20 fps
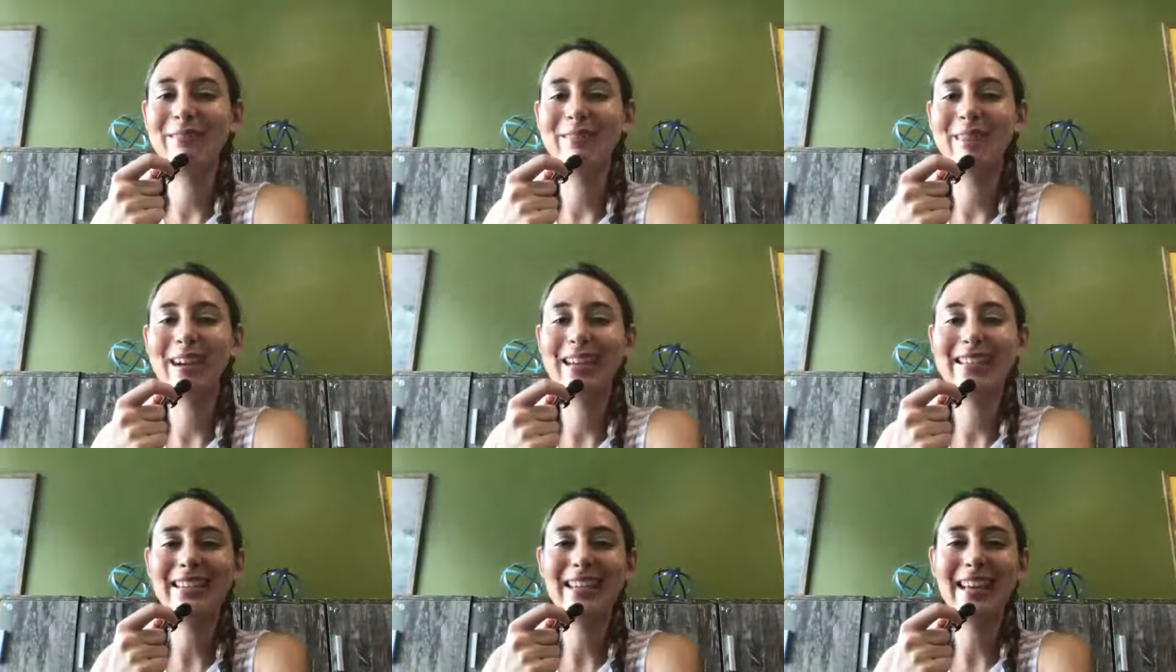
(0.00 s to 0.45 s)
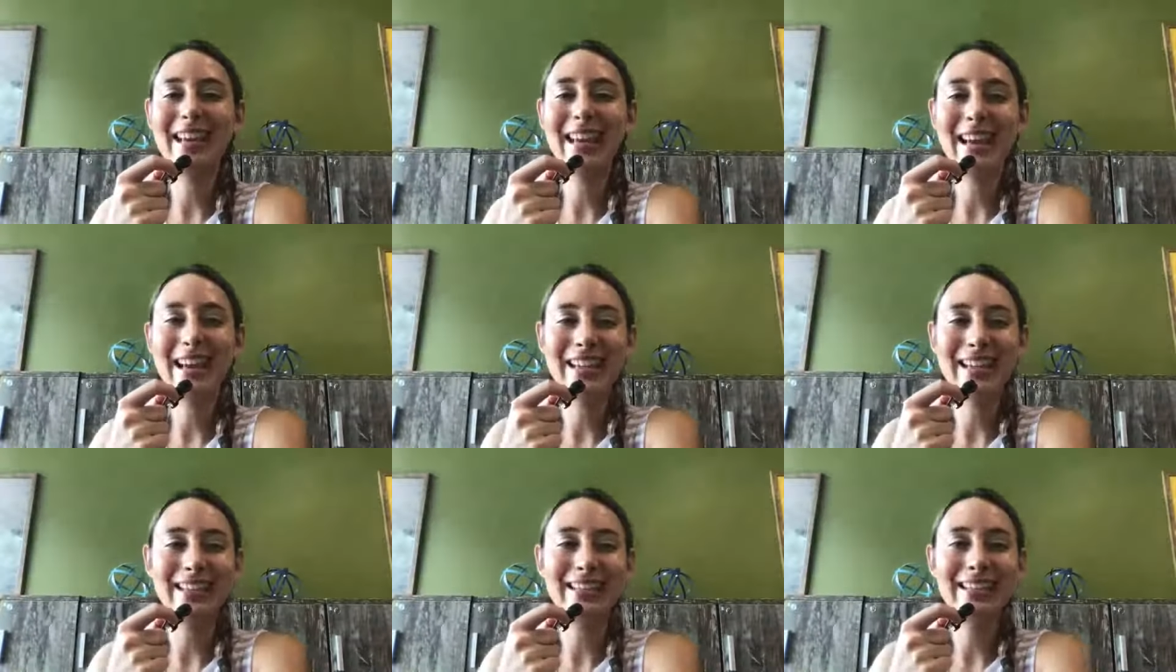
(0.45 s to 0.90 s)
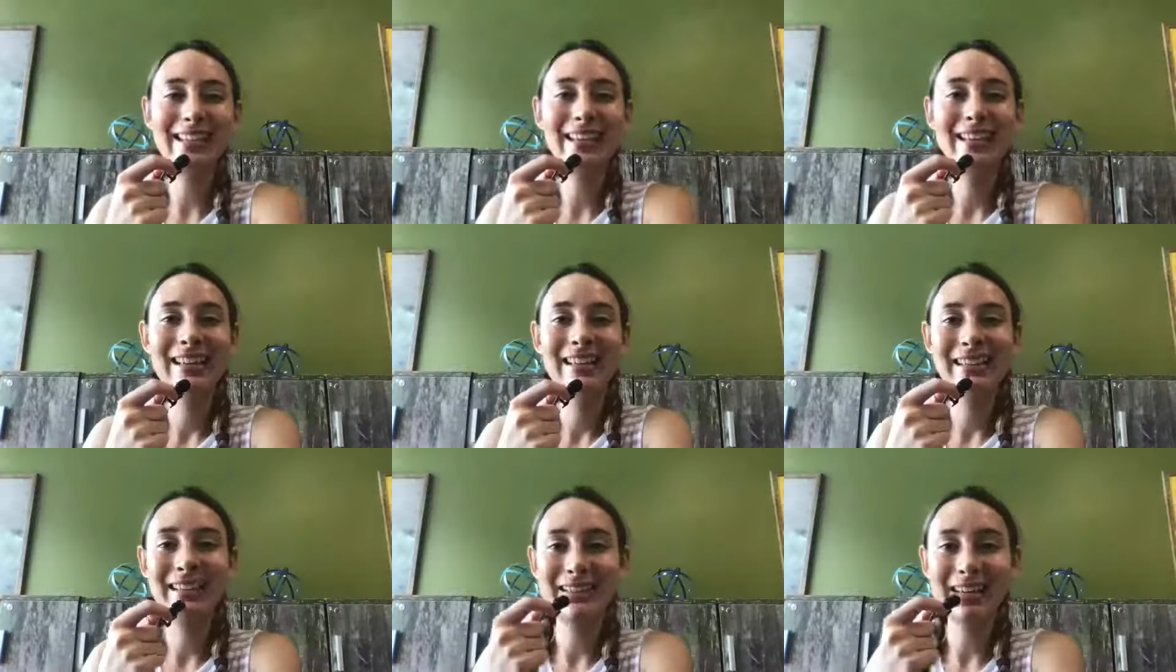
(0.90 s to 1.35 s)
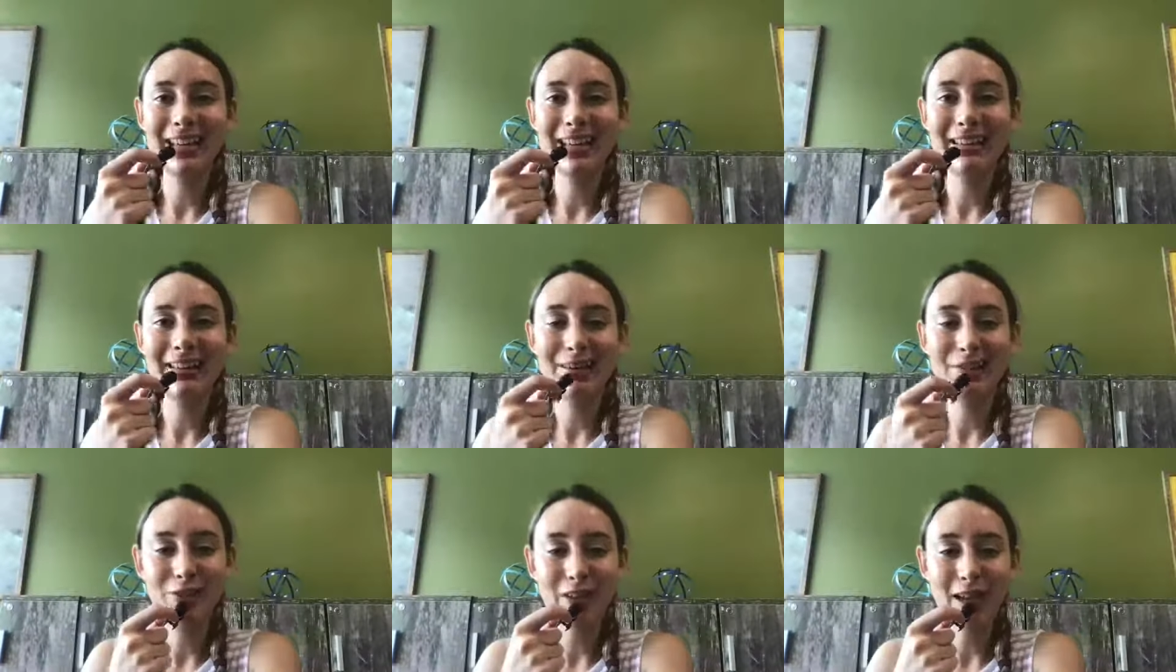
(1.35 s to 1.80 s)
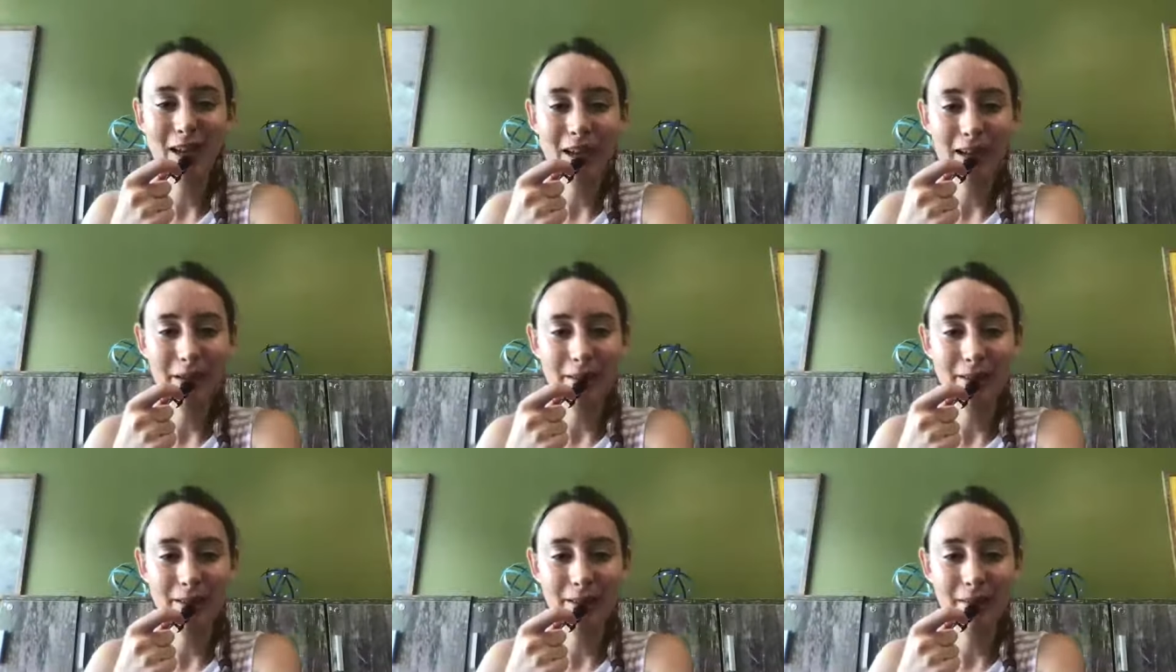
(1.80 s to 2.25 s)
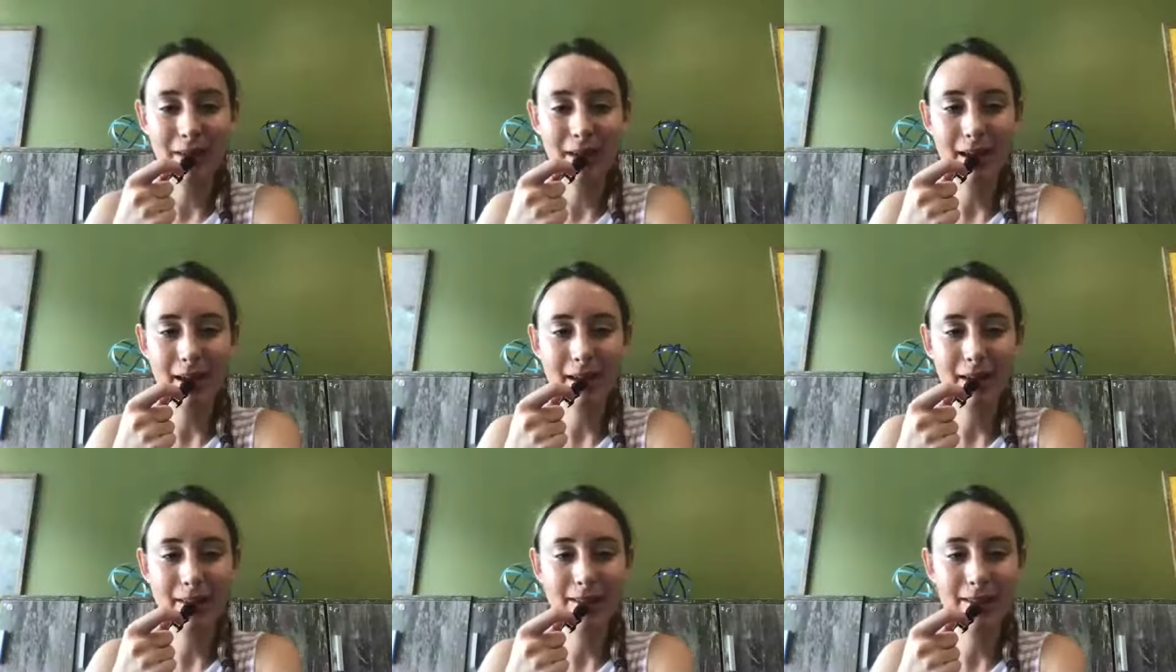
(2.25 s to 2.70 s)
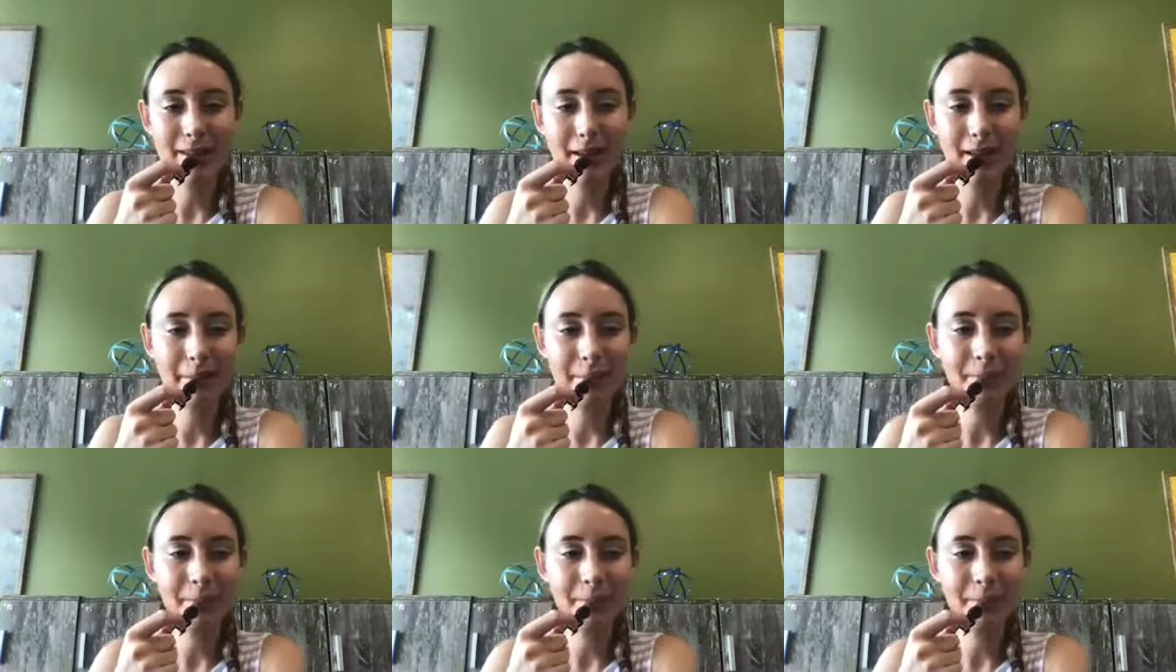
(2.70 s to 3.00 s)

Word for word: want it to end because I love chatting with you guys.